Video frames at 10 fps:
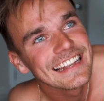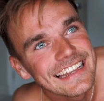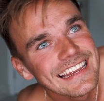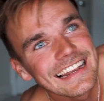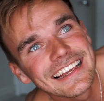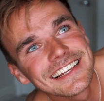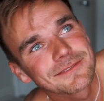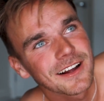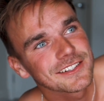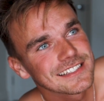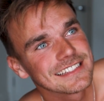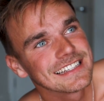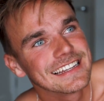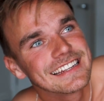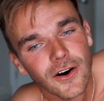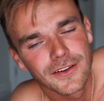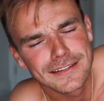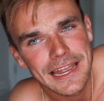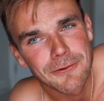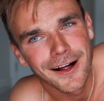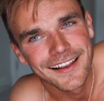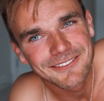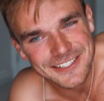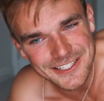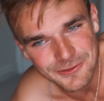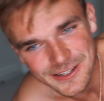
nearly as much as it did on day one, which is